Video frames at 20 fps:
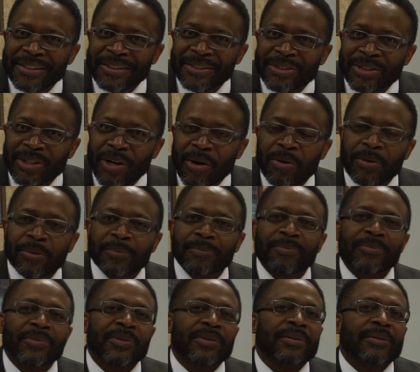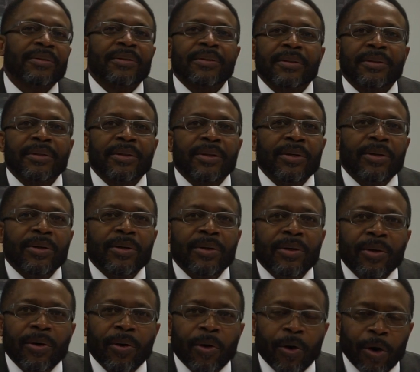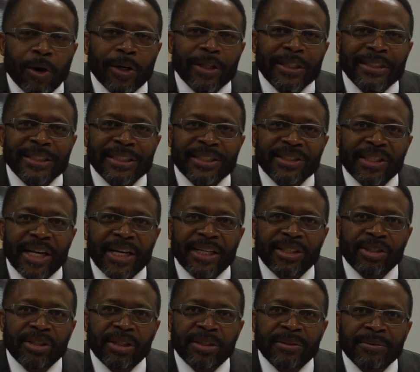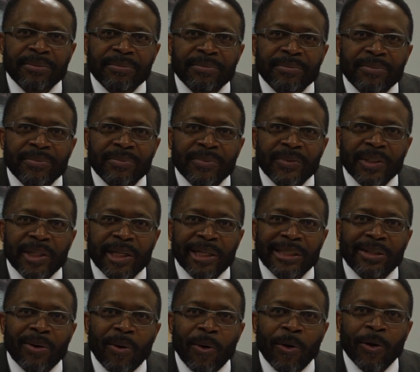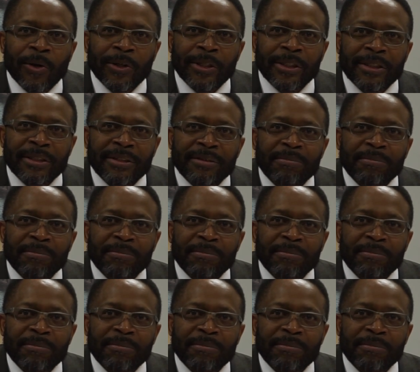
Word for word: So organization is order,